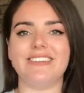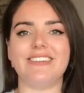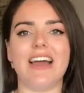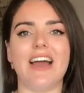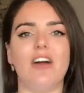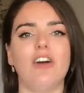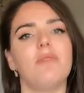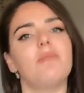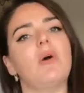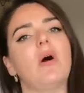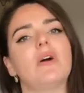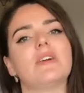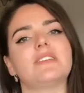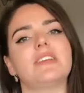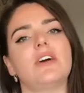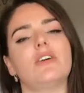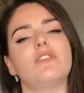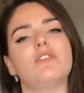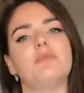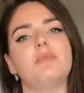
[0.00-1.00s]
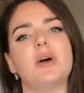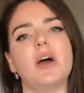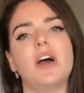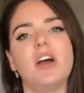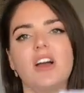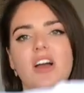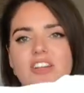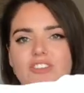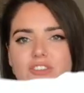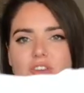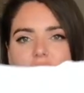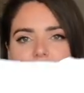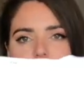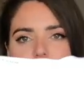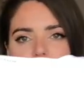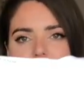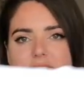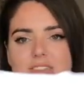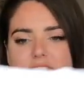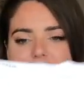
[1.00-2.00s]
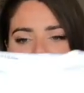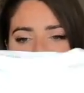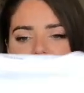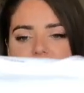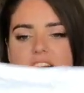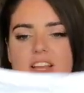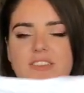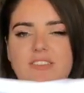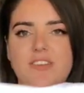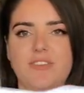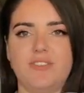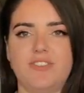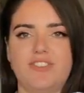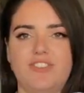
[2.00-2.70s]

out and marks out of, but I do love a white t-shirt, and so does